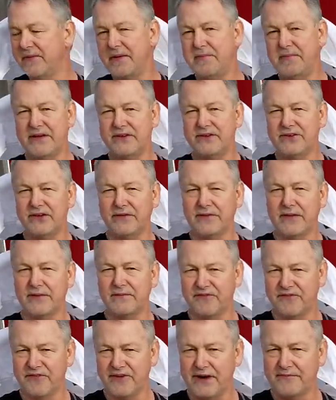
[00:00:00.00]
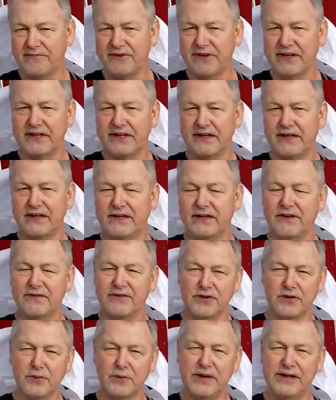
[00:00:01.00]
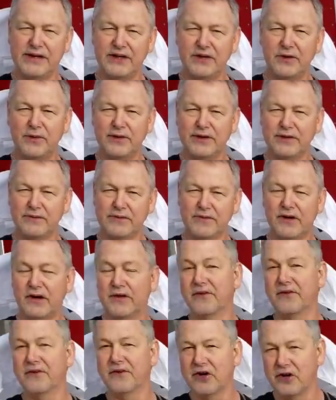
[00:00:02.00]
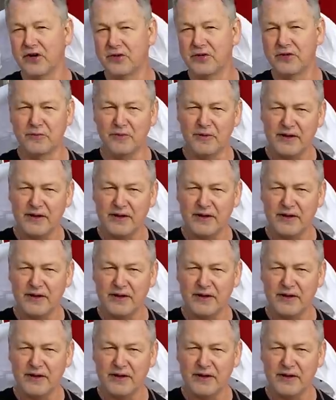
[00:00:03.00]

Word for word: Maybe it took them forever to get another queen going on their own.